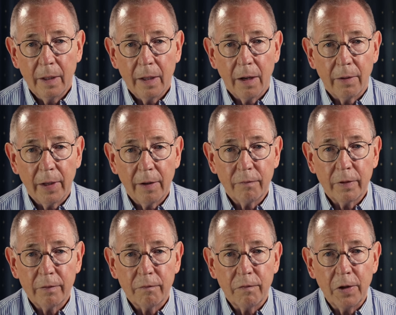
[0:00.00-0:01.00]

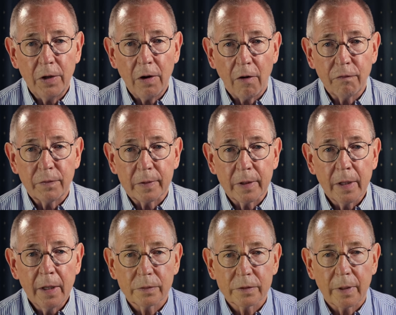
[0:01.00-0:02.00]
However, very often,
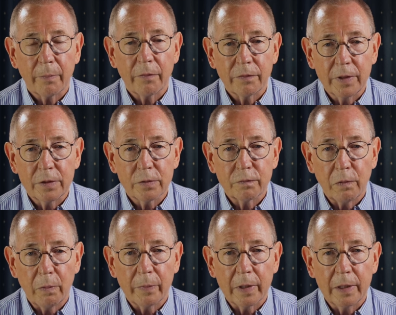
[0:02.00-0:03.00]
some of these
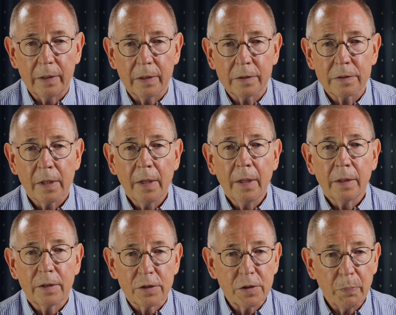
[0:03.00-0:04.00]
former leaders
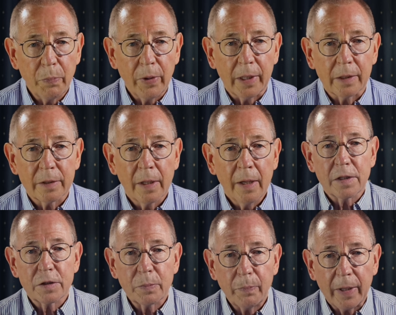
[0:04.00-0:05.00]
disappoint.
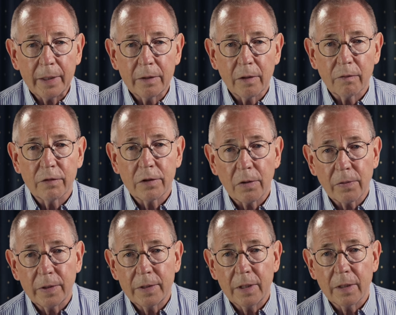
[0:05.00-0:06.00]
Despite the
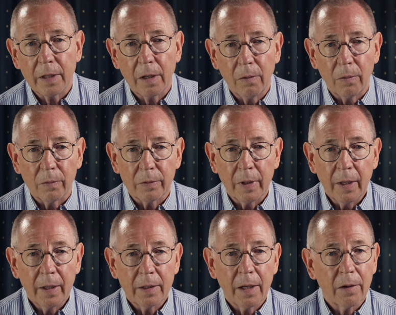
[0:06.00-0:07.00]
authority they hold,
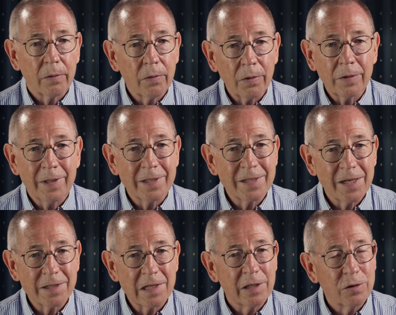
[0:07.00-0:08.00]
they are not
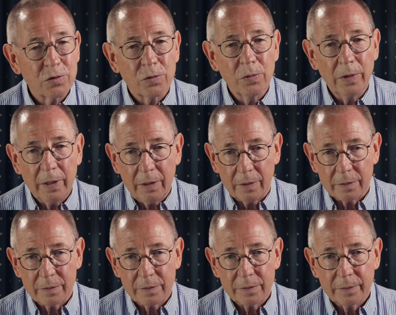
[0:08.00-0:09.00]
necessarily true
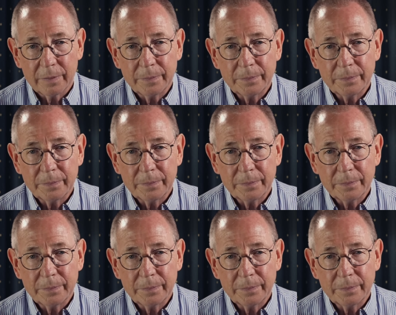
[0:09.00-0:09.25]
leaders.